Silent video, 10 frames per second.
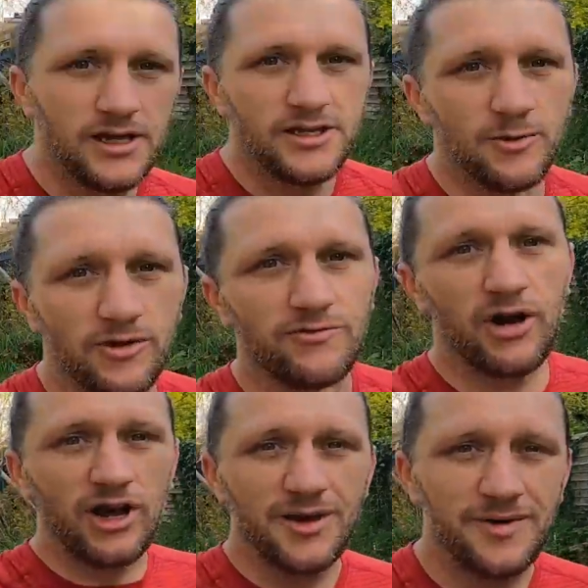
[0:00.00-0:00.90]
You want
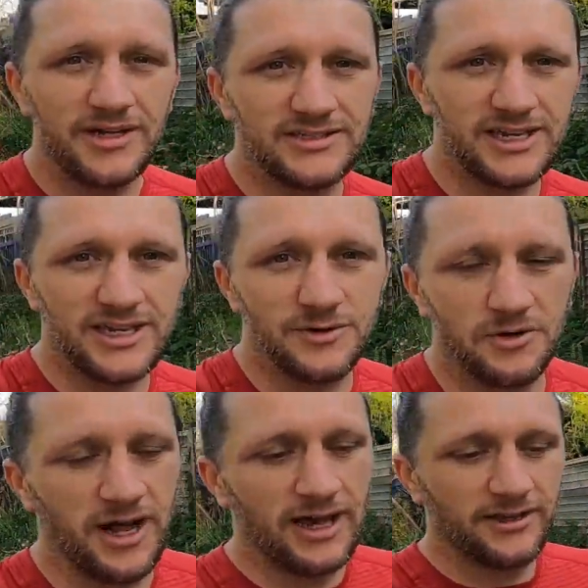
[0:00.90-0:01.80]
reliability, you
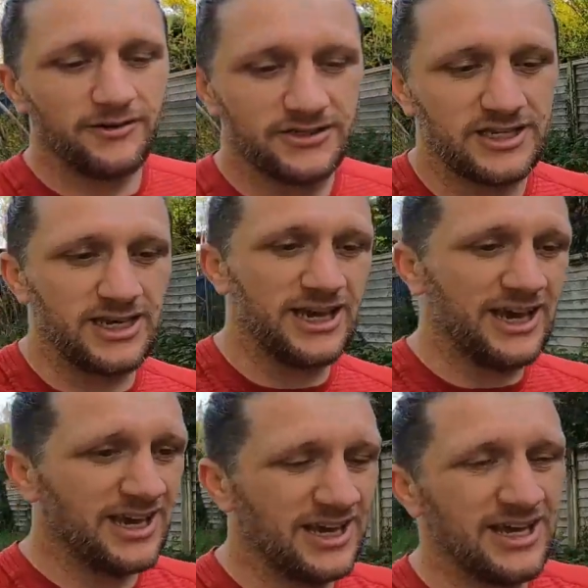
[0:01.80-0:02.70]
want accuracy,
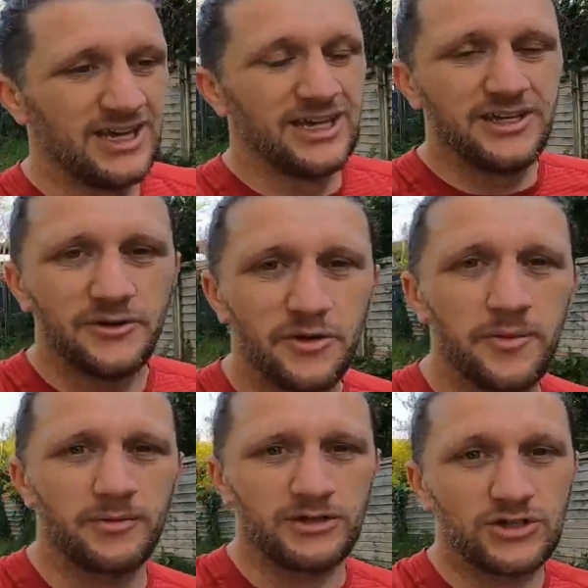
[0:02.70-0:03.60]
you want to
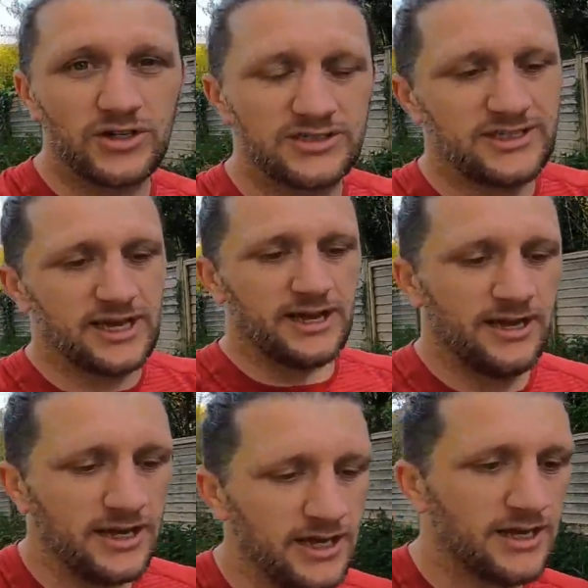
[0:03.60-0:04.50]
be able to trust it,
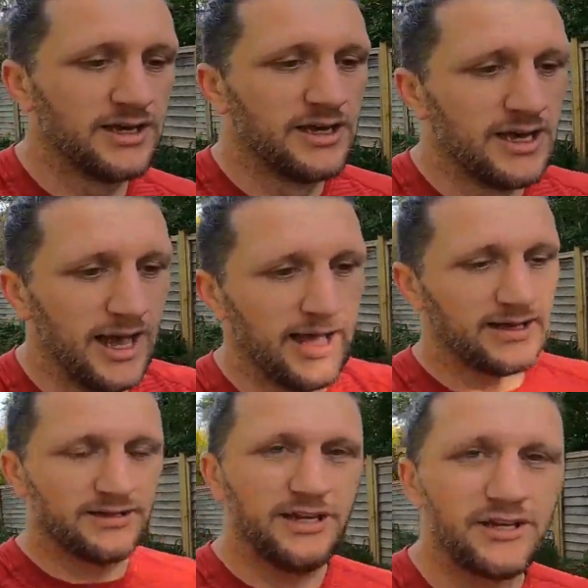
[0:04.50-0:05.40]

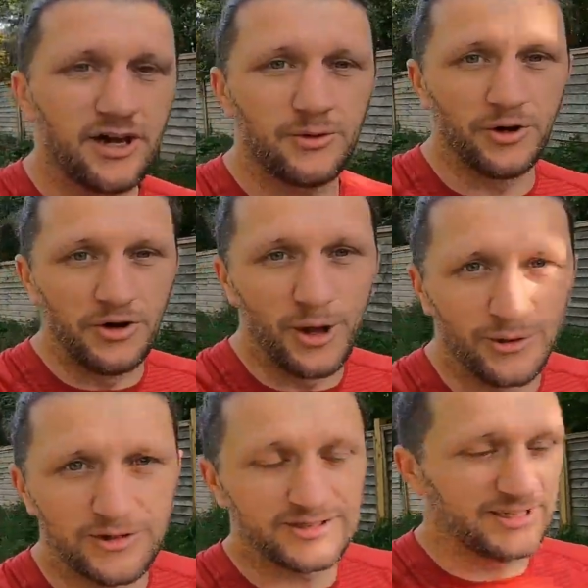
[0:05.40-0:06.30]
and you kind of want no
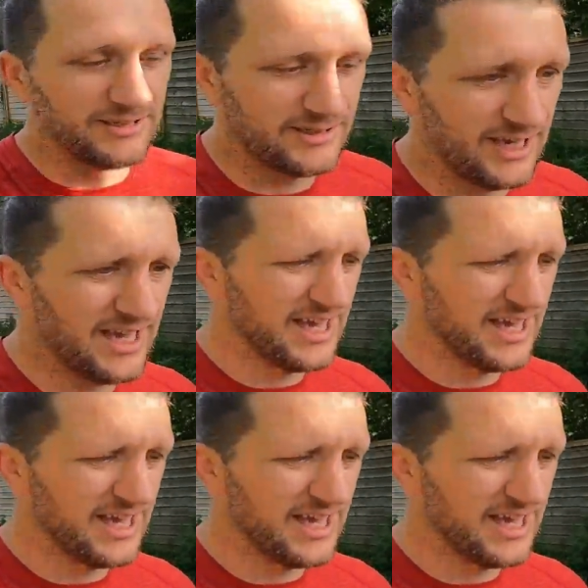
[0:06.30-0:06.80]
nonsense.